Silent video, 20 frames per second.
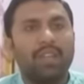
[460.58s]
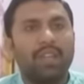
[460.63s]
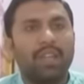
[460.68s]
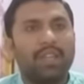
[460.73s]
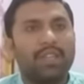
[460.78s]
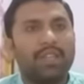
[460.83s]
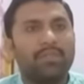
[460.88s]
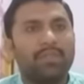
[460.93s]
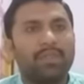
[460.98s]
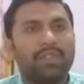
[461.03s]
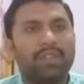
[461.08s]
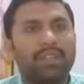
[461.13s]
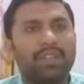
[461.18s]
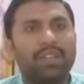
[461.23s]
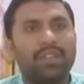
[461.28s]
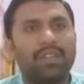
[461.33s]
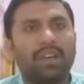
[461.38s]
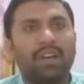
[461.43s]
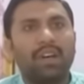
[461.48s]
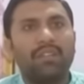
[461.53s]
in the
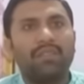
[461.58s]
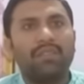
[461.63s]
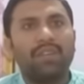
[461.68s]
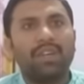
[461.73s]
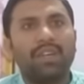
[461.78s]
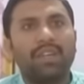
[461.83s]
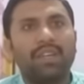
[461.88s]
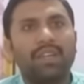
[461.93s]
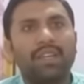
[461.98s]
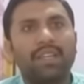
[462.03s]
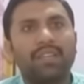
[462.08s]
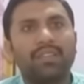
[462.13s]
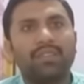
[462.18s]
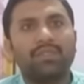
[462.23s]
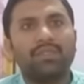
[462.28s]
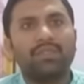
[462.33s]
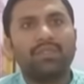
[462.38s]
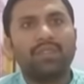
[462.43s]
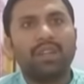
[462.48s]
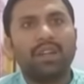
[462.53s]
present, or will take
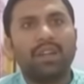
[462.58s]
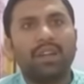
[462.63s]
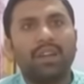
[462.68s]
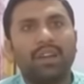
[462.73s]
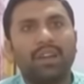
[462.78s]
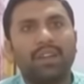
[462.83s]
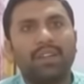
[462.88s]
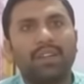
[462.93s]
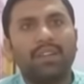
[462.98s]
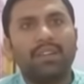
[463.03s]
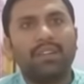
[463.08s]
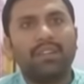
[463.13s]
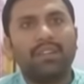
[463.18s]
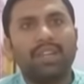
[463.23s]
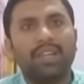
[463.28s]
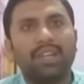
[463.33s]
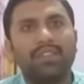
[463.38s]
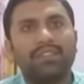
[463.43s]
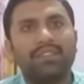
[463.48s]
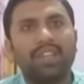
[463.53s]
sooner or later.
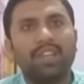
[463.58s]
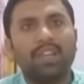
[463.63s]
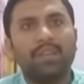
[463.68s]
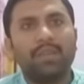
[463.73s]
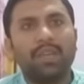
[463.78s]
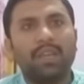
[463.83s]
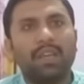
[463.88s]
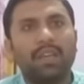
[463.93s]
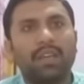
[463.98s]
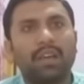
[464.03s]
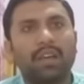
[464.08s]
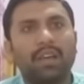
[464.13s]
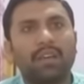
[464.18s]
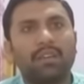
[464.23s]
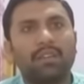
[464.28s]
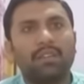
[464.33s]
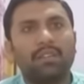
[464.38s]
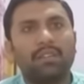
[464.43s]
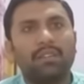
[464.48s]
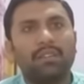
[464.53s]
Tense can be
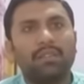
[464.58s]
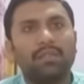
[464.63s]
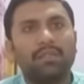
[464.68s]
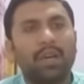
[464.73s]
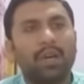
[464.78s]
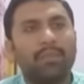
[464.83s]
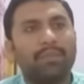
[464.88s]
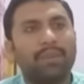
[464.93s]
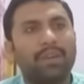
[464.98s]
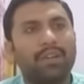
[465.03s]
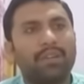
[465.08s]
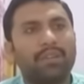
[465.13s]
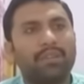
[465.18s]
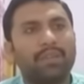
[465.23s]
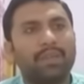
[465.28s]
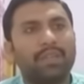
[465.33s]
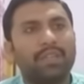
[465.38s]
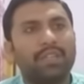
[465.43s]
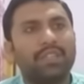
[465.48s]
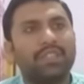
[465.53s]

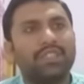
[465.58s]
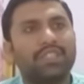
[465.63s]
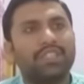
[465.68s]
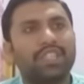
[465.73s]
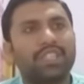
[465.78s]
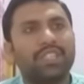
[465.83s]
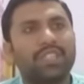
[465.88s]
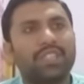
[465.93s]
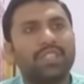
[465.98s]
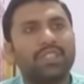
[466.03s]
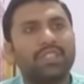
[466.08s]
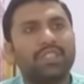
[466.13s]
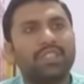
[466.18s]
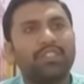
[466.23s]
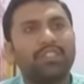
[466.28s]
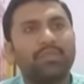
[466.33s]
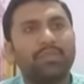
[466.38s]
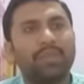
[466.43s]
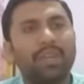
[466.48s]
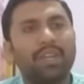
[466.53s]
upheld by changing the
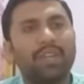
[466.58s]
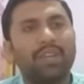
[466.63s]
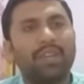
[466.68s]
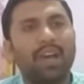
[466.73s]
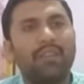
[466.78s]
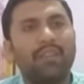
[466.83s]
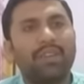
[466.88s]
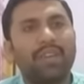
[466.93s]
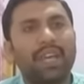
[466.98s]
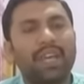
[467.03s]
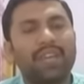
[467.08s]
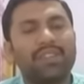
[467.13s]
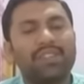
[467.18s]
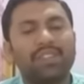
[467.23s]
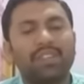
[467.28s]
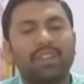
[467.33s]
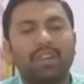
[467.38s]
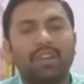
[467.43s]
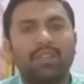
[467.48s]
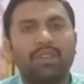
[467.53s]
spelling of an
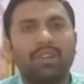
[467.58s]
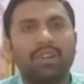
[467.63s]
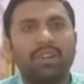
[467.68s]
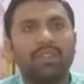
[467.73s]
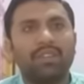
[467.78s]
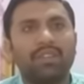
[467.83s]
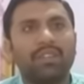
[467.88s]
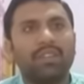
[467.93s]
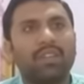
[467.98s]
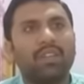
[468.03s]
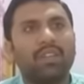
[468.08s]
action or word.